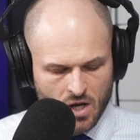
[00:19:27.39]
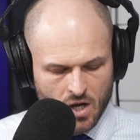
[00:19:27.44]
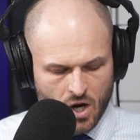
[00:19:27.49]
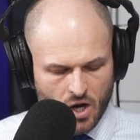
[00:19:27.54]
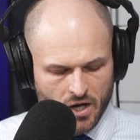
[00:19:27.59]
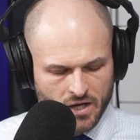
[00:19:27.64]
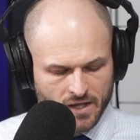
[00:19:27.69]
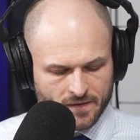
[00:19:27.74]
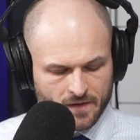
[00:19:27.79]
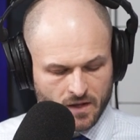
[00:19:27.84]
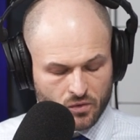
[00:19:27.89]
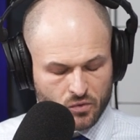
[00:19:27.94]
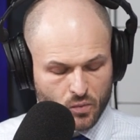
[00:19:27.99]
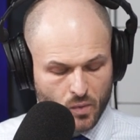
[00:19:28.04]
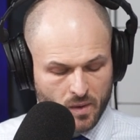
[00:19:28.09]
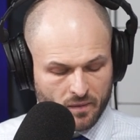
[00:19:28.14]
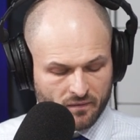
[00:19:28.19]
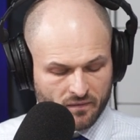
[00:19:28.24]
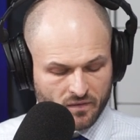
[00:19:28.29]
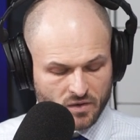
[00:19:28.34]
All right, in the
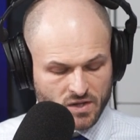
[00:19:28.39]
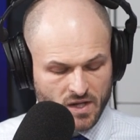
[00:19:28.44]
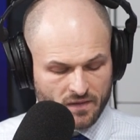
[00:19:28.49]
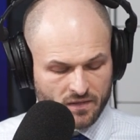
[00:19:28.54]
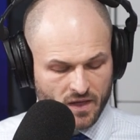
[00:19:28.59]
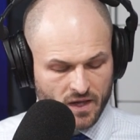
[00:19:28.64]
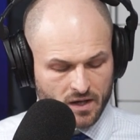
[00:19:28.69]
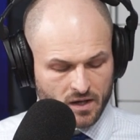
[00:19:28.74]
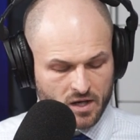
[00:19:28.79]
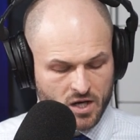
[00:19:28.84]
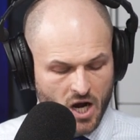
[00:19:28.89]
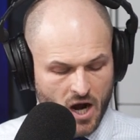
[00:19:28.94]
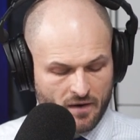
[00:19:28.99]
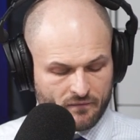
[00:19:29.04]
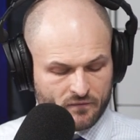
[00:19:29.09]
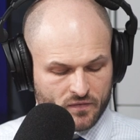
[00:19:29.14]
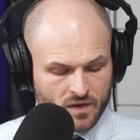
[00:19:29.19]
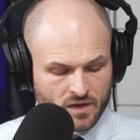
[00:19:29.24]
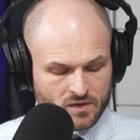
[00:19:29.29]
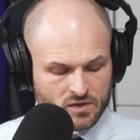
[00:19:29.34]
Three Rivers Athletic
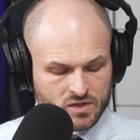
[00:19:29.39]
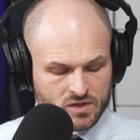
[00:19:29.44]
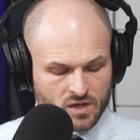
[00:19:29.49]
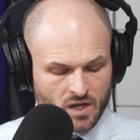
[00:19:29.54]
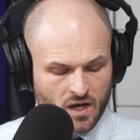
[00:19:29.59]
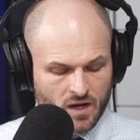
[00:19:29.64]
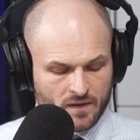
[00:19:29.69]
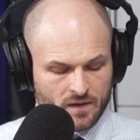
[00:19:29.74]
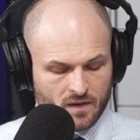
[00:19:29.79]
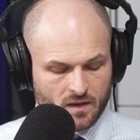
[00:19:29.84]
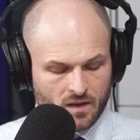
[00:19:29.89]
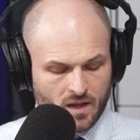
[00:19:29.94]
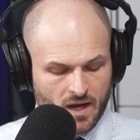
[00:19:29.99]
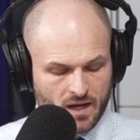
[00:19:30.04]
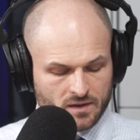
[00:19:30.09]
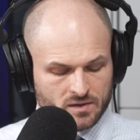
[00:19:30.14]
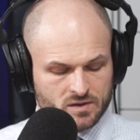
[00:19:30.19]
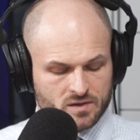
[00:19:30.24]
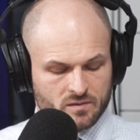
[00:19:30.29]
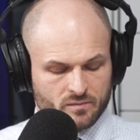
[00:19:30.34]
Conference, the
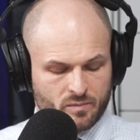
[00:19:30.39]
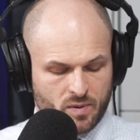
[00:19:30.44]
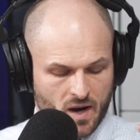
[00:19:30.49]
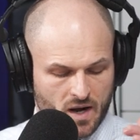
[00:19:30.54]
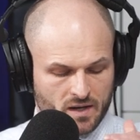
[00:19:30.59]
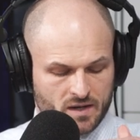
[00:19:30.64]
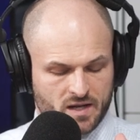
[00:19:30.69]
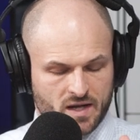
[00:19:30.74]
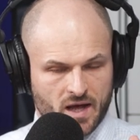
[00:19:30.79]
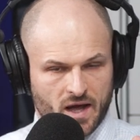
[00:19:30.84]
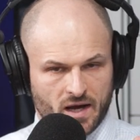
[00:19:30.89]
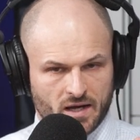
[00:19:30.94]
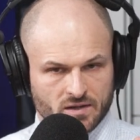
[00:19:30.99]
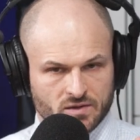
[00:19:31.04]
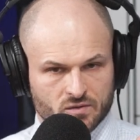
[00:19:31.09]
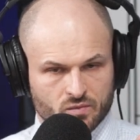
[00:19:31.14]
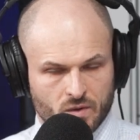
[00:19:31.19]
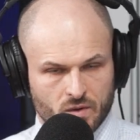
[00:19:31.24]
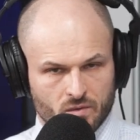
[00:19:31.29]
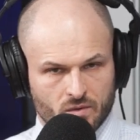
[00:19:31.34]
last
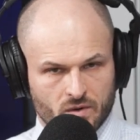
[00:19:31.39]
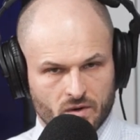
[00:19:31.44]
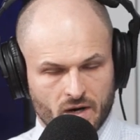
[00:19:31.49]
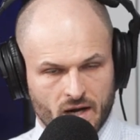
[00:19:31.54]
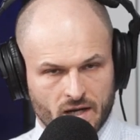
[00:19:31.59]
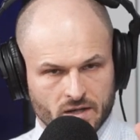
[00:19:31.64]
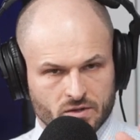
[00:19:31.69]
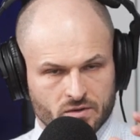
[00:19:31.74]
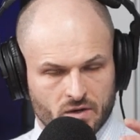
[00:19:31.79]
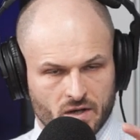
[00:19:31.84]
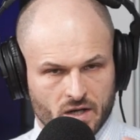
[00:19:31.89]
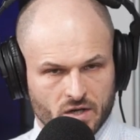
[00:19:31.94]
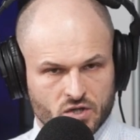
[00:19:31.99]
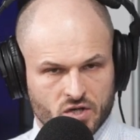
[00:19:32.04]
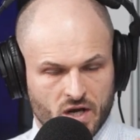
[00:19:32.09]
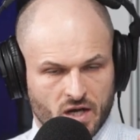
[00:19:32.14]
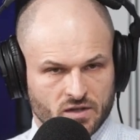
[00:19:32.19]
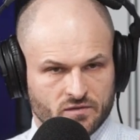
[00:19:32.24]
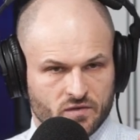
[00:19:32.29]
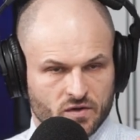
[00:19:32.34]
podcast, we were entering a
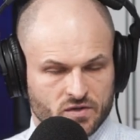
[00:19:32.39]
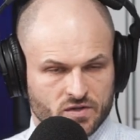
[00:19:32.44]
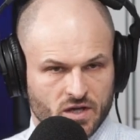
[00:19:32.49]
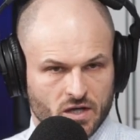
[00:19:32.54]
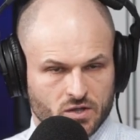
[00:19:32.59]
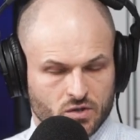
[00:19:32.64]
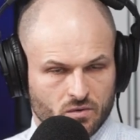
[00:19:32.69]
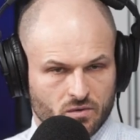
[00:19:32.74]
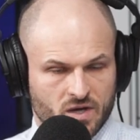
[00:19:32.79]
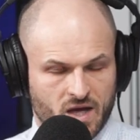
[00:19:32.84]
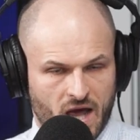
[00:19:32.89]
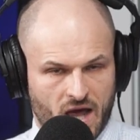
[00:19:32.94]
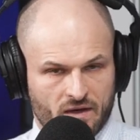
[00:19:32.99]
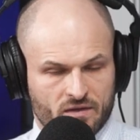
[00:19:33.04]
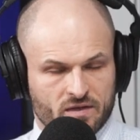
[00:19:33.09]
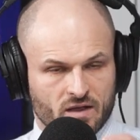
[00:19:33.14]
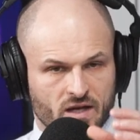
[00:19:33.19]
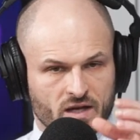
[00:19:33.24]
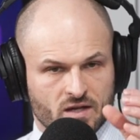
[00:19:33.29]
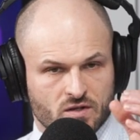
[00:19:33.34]
chance for Central
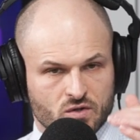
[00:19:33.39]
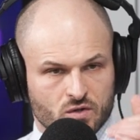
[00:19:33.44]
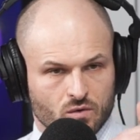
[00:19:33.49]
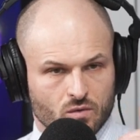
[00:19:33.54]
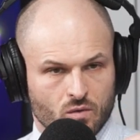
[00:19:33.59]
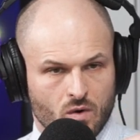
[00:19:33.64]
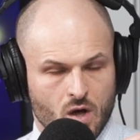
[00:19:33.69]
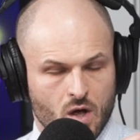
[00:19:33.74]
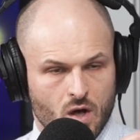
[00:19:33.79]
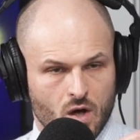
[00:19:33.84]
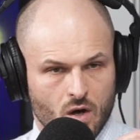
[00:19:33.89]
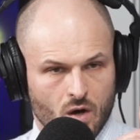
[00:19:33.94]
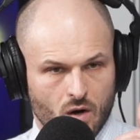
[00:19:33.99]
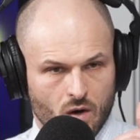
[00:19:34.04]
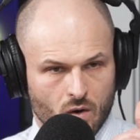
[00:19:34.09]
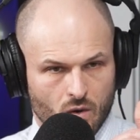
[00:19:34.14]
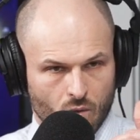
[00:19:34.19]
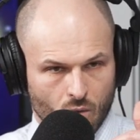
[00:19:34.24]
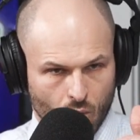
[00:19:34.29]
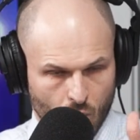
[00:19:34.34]
Catholic to
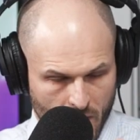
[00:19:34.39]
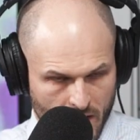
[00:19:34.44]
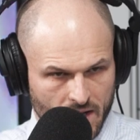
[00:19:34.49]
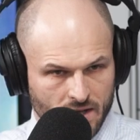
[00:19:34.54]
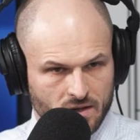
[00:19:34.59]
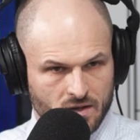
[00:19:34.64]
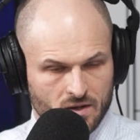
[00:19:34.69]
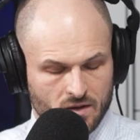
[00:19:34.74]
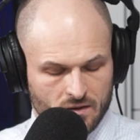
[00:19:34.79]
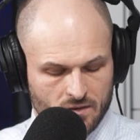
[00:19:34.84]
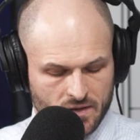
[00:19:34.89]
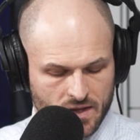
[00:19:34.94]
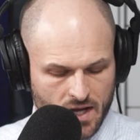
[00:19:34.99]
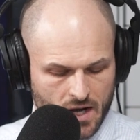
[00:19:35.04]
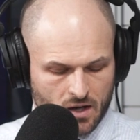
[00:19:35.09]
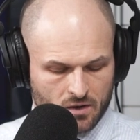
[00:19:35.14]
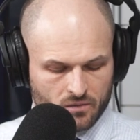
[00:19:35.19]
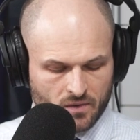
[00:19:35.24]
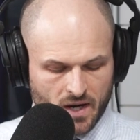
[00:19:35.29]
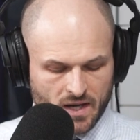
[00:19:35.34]
win the
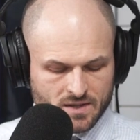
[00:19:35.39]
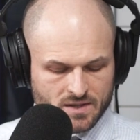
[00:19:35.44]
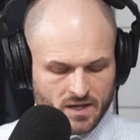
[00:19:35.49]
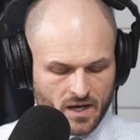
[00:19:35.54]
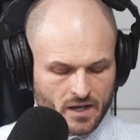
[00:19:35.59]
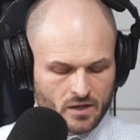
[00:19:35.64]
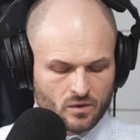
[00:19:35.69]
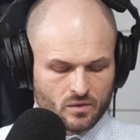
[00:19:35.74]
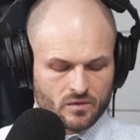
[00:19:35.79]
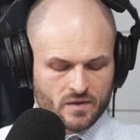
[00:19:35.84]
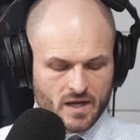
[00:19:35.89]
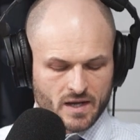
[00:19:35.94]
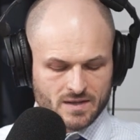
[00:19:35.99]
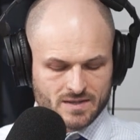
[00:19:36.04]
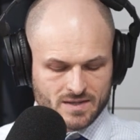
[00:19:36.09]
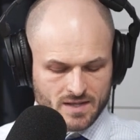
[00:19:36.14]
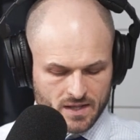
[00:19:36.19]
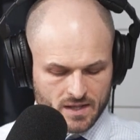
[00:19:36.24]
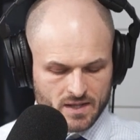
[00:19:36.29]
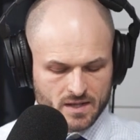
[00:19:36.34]
outright title. They
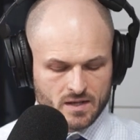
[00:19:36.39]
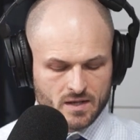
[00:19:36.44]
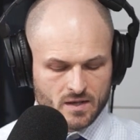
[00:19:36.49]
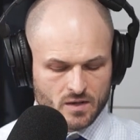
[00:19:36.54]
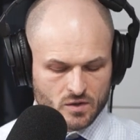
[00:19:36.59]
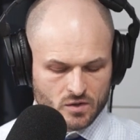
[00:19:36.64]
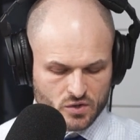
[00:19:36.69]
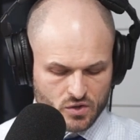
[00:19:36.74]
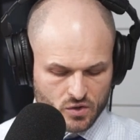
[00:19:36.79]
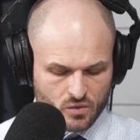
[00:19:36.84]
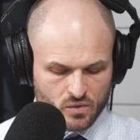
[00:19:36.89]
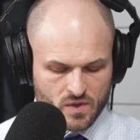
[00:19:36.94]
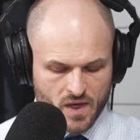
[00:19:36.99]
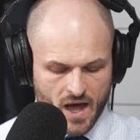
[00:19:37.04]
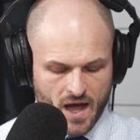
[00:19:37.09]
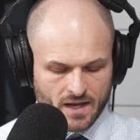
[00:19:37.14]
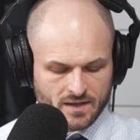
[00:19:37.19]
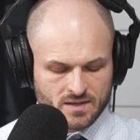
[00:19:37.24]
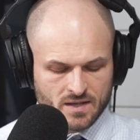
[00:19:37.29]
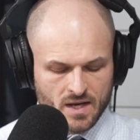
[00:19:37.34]
did do
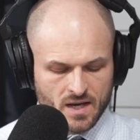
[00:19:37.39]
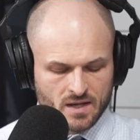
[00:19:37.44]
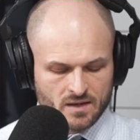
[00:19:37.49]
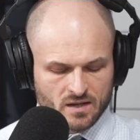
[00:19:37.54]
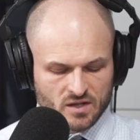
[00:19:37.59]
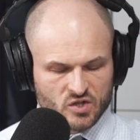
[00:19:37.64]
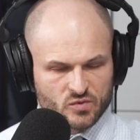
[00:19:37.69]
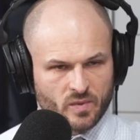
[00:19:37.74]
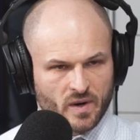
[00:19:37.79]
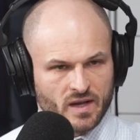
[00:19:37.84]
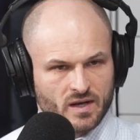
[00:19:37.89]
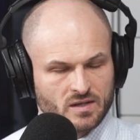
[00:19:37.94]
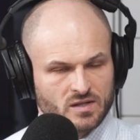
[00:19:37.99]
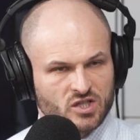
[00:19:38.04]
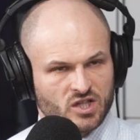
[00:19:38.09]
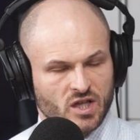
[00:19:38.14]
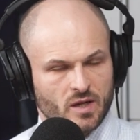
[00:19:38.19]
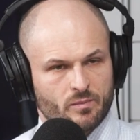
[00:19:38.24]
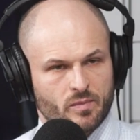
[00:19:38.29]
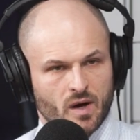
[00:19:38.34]
that despite a
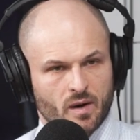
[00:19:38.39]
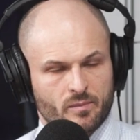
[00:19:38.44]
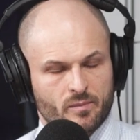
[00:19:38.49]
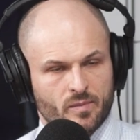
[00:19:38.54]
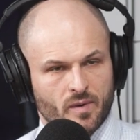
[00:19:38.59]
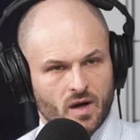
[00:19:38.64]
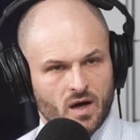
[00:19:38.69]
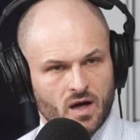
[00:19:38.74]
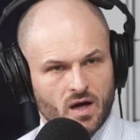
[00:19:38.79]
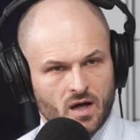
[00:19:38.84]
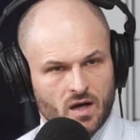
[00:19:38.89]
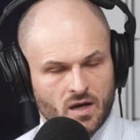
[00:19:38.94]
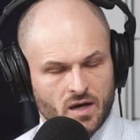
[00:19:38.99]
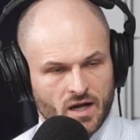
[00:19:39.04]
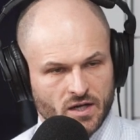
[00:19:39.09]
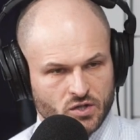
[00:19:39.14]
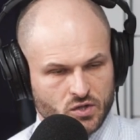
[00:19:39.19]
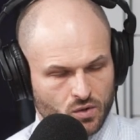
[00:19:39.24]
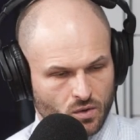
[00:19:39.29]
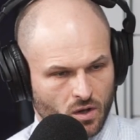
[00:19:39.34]
slip-up
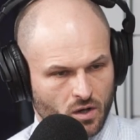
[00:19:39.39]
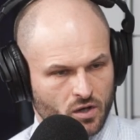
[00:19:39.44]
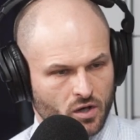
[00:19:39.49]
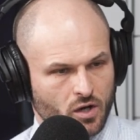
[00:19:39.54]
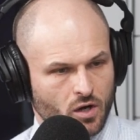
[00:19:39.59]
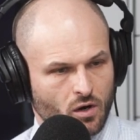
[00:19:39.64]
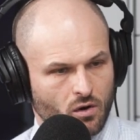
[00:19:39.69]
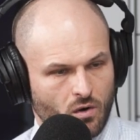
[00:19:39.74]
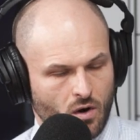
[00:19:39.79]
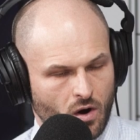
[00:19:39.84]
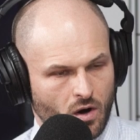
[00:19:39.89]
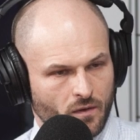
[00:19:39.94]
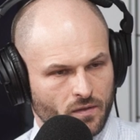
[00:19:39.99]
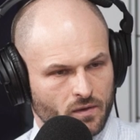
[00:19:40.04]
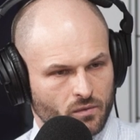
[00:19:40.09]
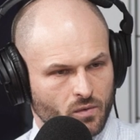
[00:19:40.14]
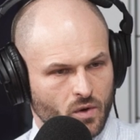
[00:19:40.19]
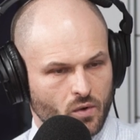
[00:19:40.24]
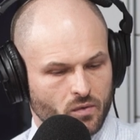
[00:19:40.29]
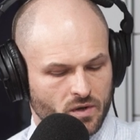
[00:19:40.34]
not too long ago on
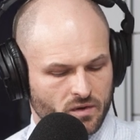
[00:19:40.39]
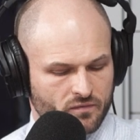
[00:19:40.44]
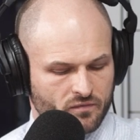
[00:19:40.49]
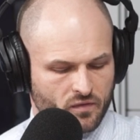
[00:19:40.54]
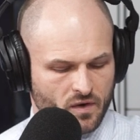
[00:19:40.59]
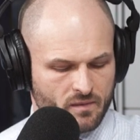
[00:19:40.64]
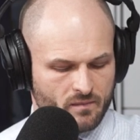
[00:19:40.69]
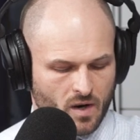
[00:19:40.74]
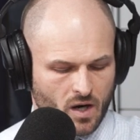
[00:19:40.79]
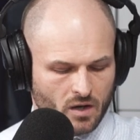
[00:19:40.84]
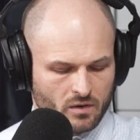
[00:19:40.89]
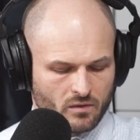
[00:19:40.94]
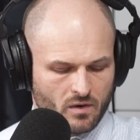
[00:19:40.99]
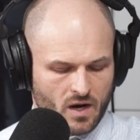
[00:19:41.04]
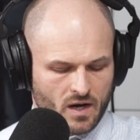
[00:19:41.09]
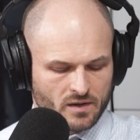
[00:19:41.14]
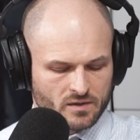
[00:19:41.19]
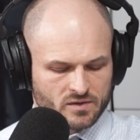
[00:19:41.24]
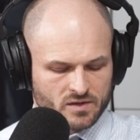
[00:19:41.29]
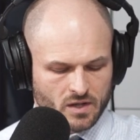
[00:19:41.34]
the road at Fremont
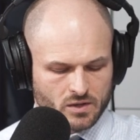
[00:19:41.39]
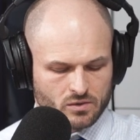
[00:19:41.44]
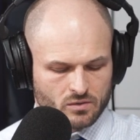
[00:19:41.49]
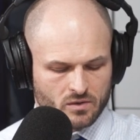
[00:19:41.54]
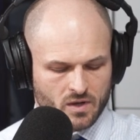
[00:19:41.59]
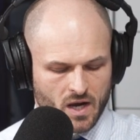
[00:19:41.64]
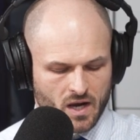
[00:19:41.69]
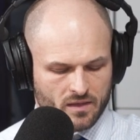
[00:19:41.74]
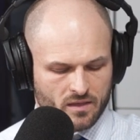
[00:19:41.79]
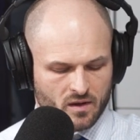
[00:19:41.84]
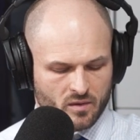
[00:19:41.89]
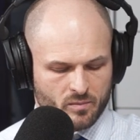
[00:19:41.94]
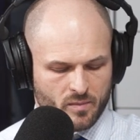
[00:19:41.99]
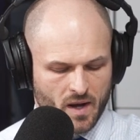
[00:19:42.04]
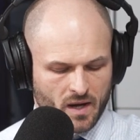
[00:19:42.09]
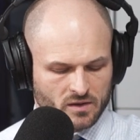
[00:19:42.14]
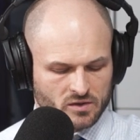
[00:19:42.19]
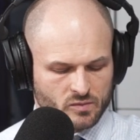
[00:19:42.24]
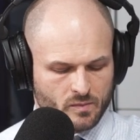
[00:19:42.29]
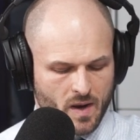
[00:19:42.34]
Ross. Central Catholic
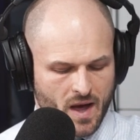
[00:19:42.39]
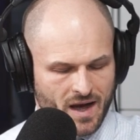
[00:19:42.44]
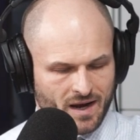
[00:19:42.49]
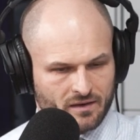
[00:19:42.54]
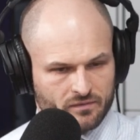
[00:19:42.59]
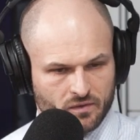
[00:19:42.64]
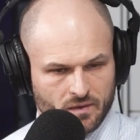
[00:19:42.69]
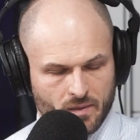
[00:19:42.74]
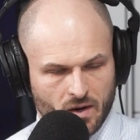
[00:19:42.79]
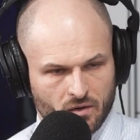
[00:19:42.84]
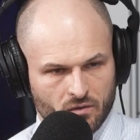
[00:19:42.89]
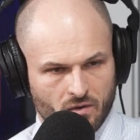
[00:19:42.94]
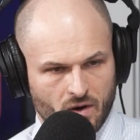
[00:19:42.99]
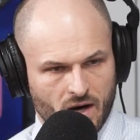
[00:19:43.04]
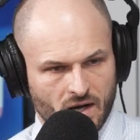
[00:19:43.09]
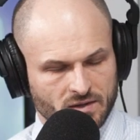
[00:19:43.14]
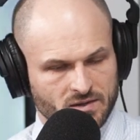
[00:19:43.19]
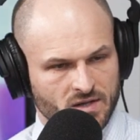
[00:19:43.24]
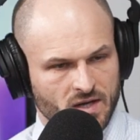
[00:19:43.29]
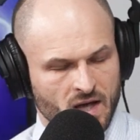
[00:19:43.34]
bounced back. Fremont
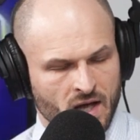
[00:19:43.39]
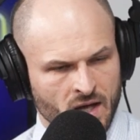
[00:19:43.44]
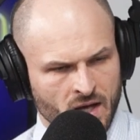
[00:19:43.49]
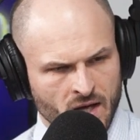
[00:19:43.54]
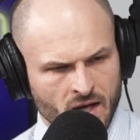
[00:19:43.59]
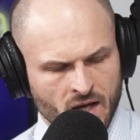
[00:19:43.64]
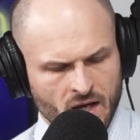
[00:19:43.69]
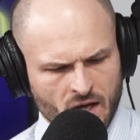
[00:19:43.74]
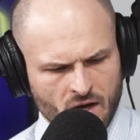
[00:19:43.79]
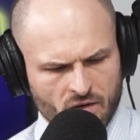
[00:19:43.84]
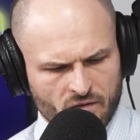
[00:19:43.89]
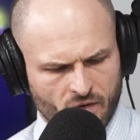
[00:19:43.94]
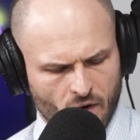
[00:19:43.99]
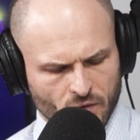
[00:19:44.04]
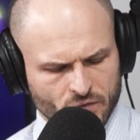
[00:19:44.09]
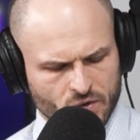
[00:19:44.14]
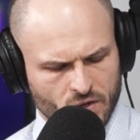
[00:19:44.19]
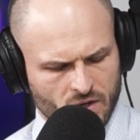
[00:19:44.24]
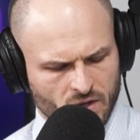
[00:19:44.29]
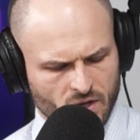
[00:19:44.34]
Ross
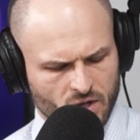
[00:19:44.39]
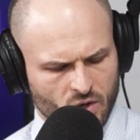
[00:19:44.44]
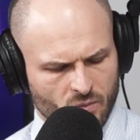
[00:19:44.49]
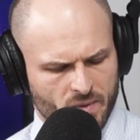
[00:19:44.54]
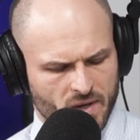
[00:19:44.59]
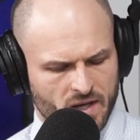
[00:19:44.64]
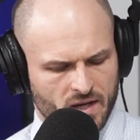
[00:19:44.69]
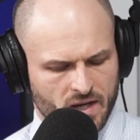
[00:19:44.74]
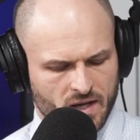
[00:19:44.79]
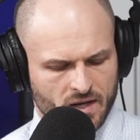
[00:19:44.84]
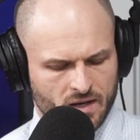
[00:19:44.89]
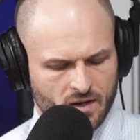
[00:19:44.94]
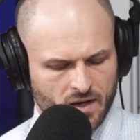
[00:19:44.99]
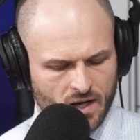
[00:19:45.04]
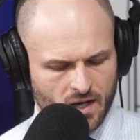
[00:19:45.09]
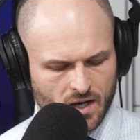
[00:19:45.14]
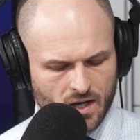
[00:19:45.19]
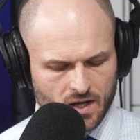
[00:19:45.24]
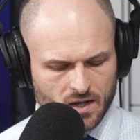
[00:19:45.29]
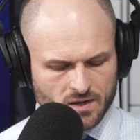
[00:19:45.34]
faltered a little bit in
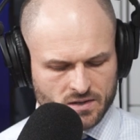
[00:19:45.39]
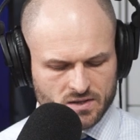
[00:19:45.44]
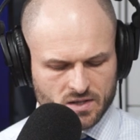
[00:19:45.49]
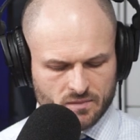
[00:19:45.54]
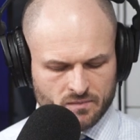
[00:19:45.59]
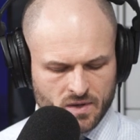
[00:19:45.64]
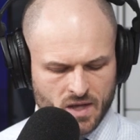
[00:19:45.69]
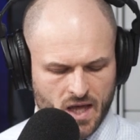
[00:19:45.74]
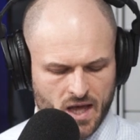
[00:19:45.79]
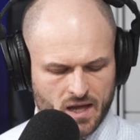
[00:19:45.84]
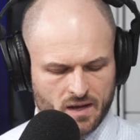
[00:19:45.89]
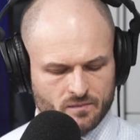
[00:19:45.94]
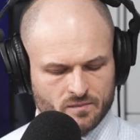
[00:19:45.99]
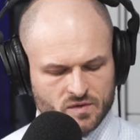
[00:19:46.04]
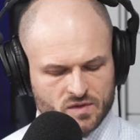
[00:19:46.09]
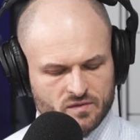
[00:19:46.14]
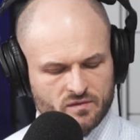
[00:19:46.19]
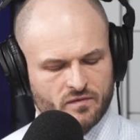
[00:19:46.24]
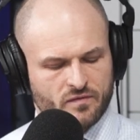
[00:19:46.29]
some games